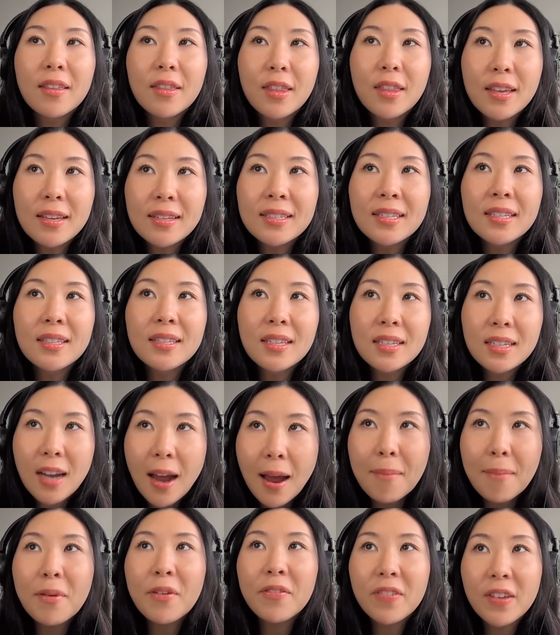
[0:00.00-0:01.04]
This is the
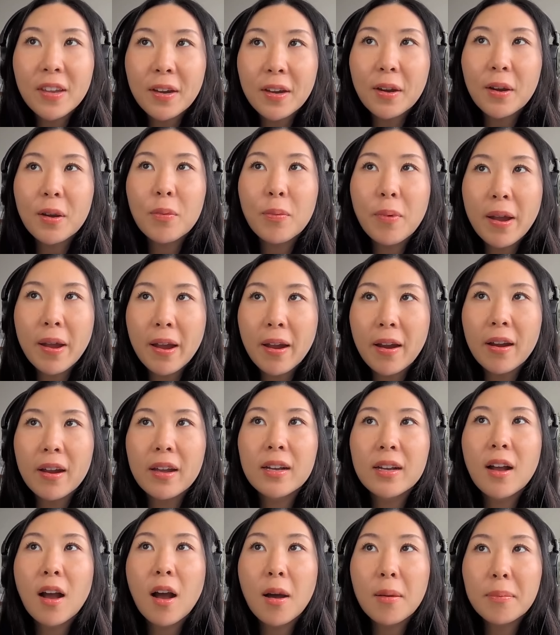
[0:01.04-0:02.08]
time of year where
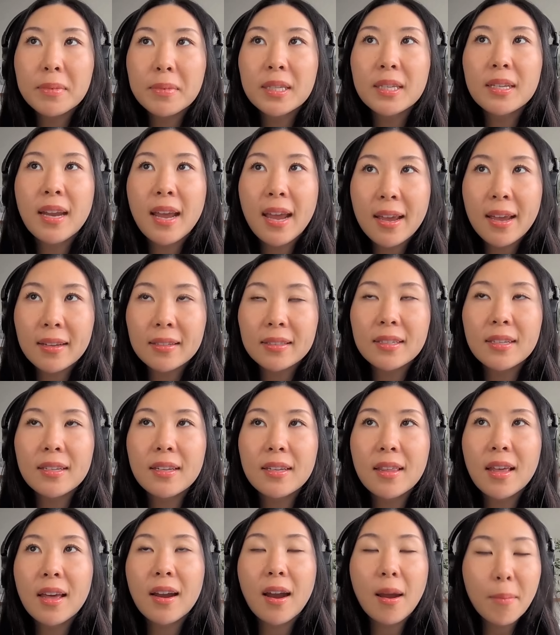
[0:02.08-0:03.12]
it comes in
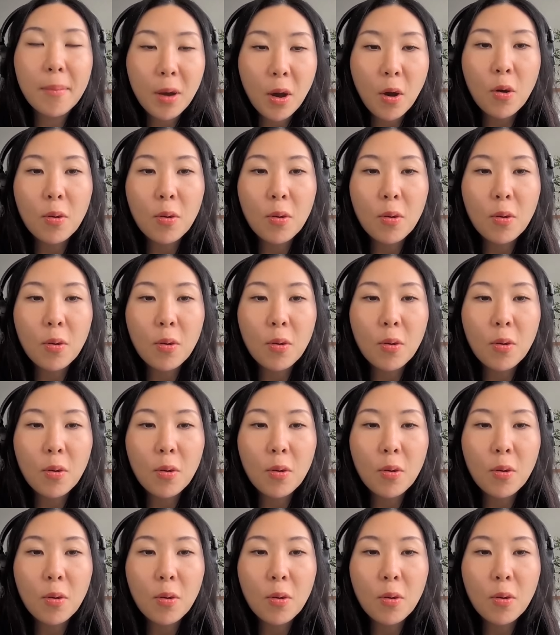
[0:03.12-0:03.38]
handy that I'm a